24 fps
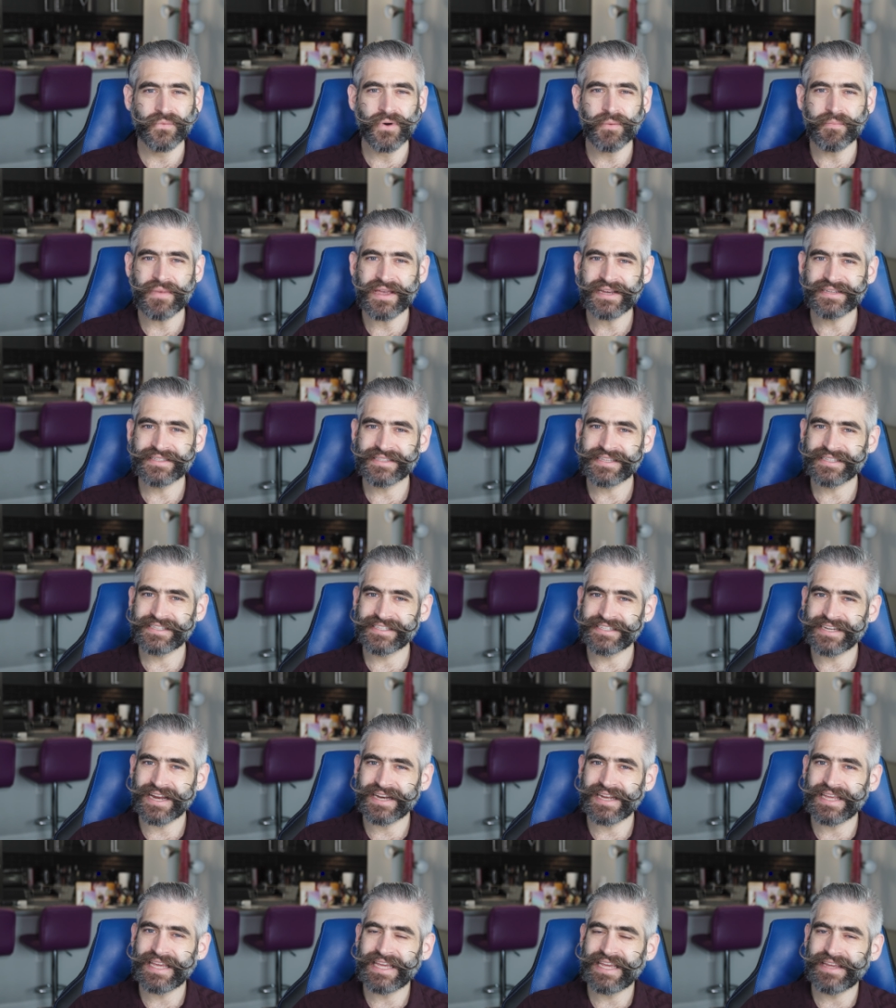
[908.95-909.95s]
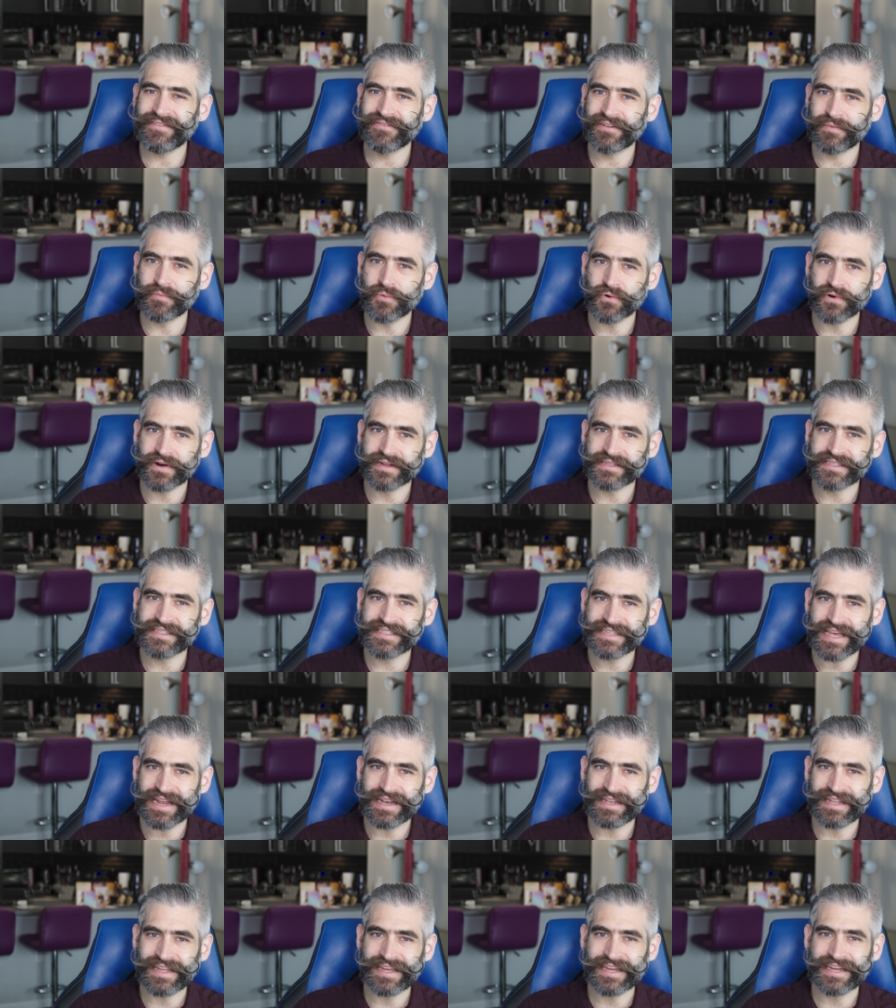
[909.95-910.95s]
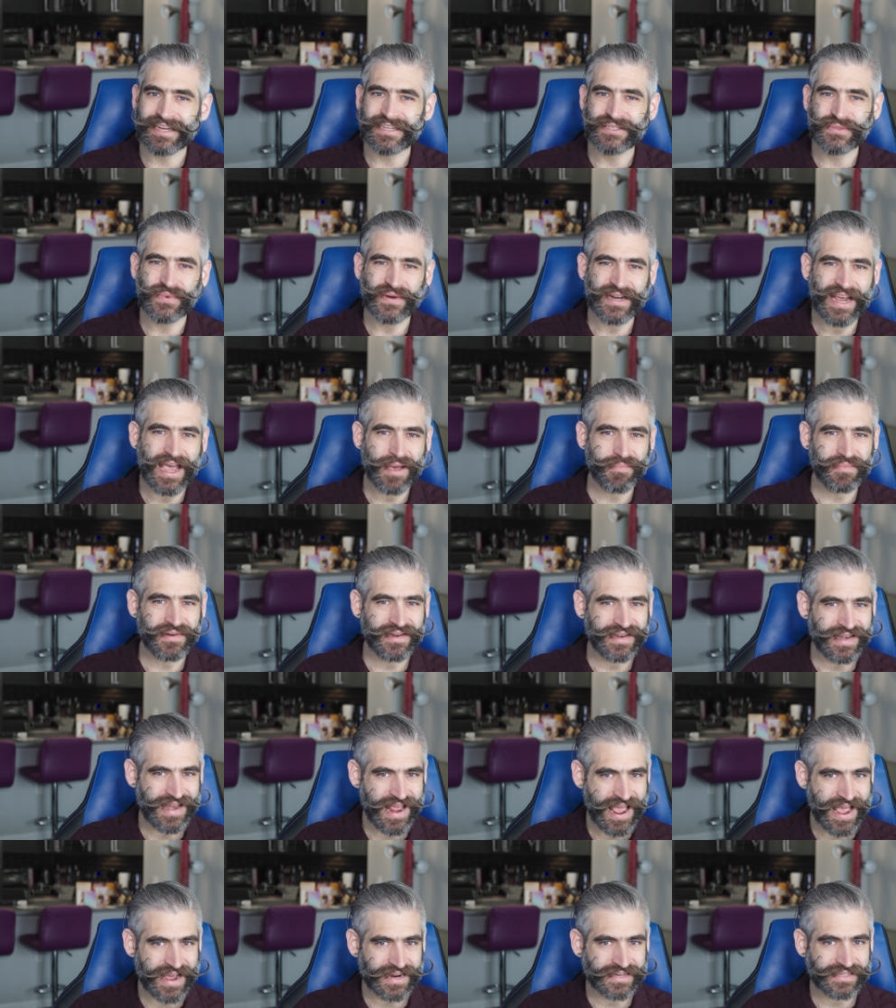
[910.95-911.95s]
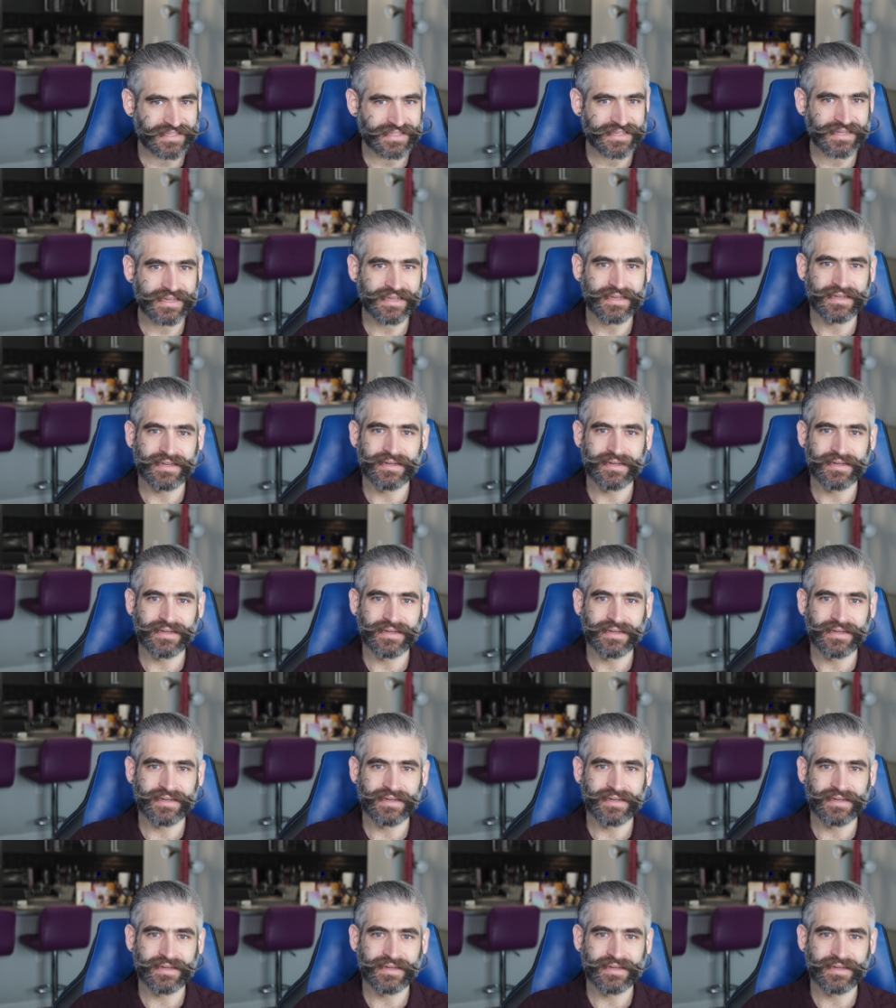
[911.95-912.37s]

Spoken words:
What makes this study even more unsettling is what happened next.